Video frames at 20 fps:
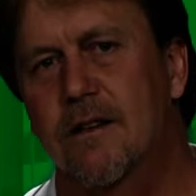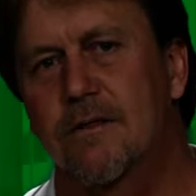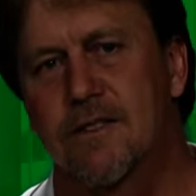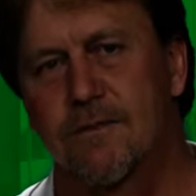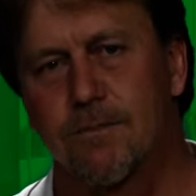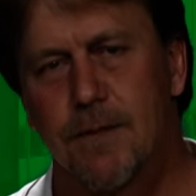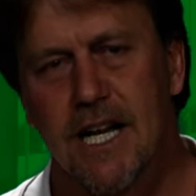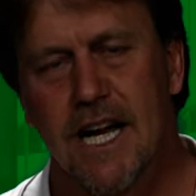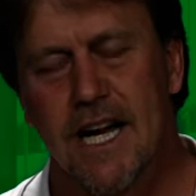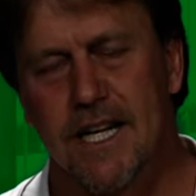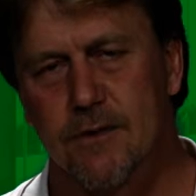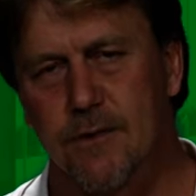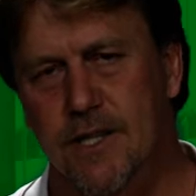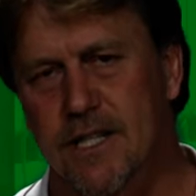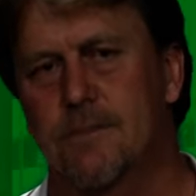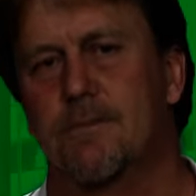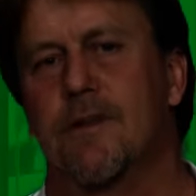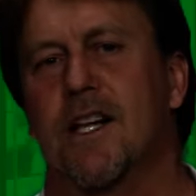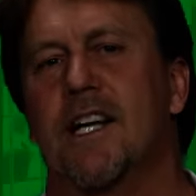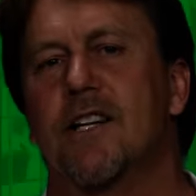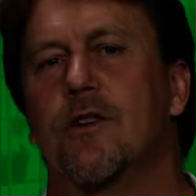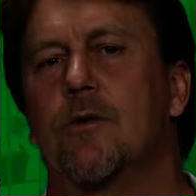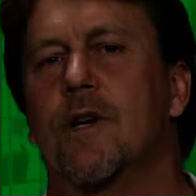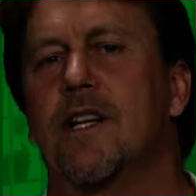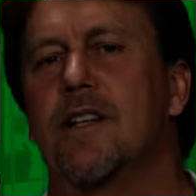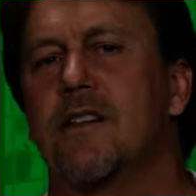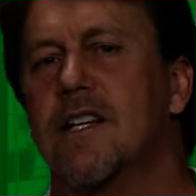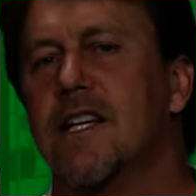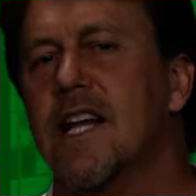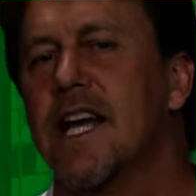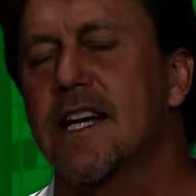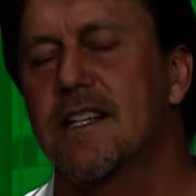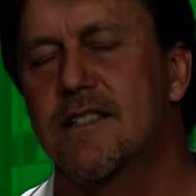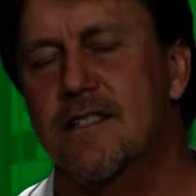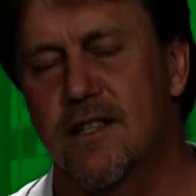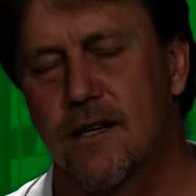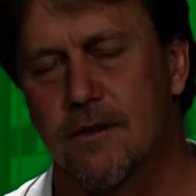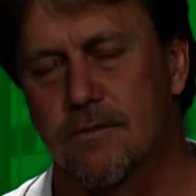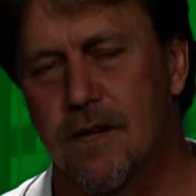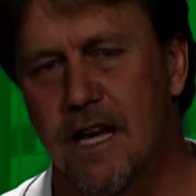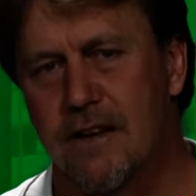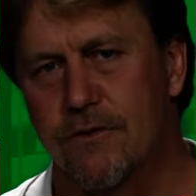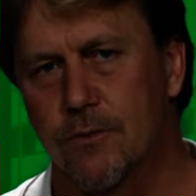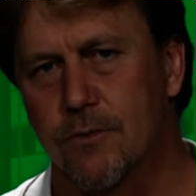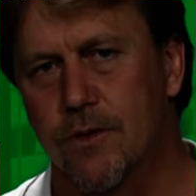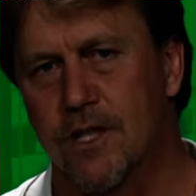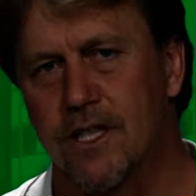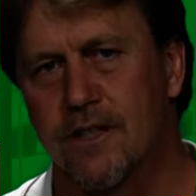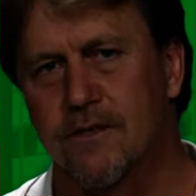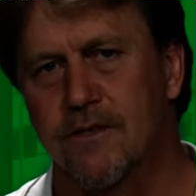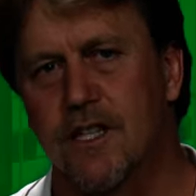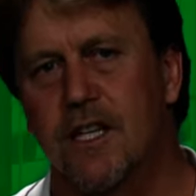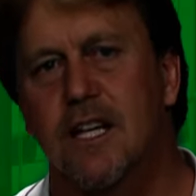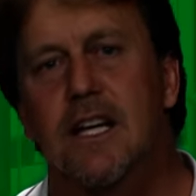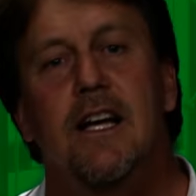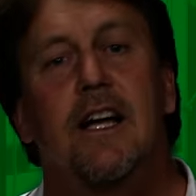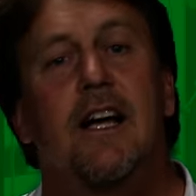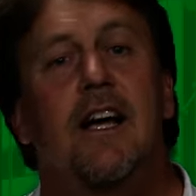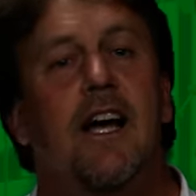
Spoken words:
It's a bit hard to explain quickly now, so have a read of it.